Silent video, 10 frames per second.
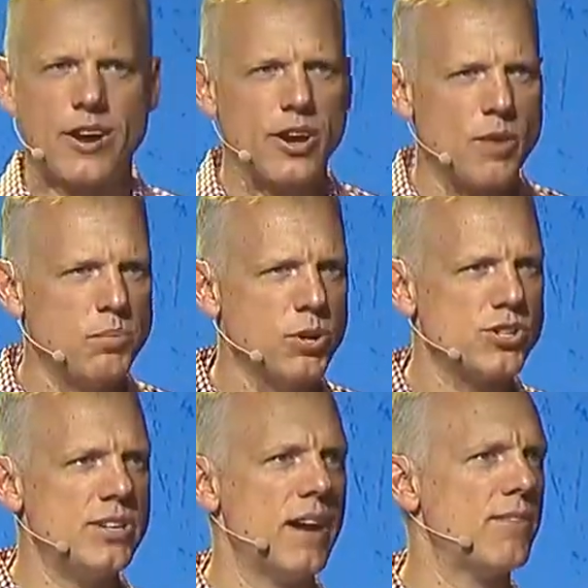can I
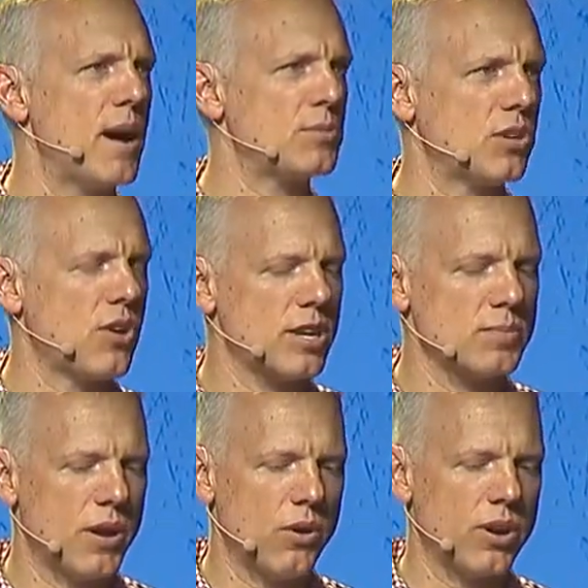push DevOps
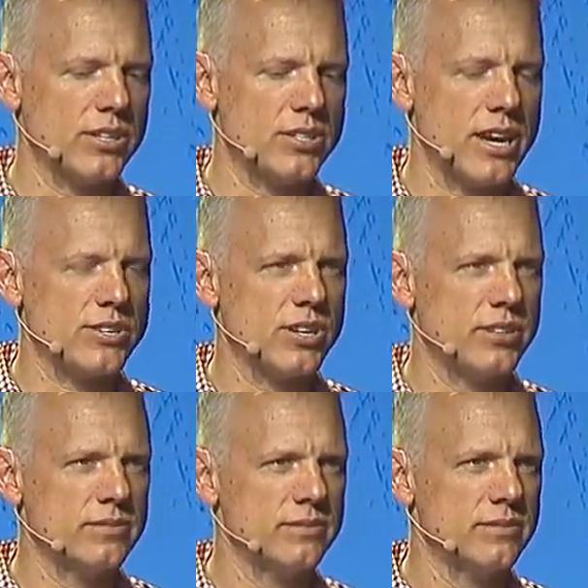across my
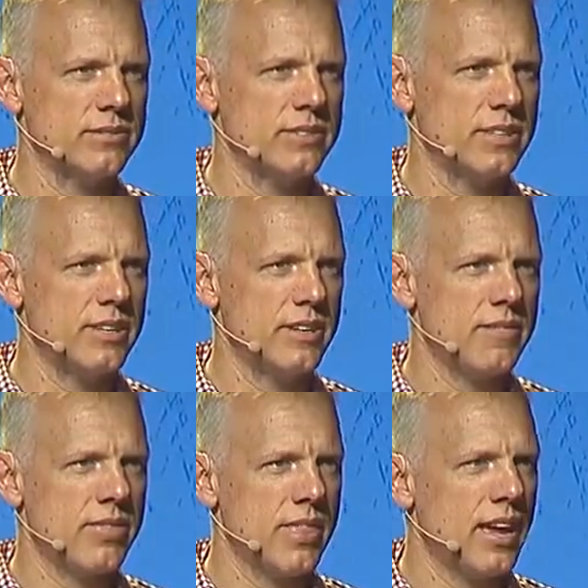organization?
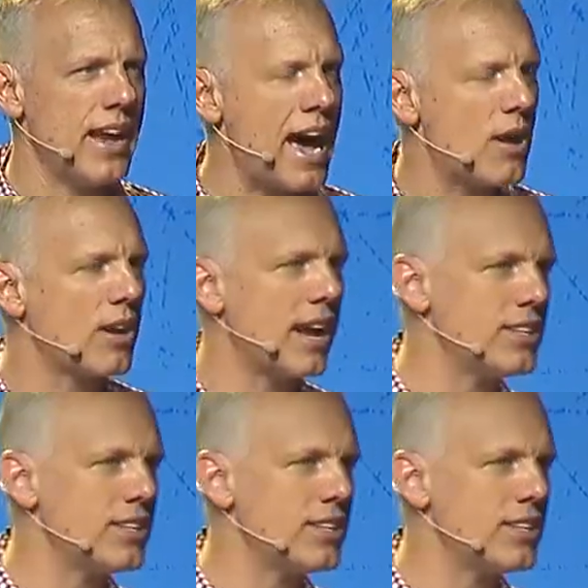And how can I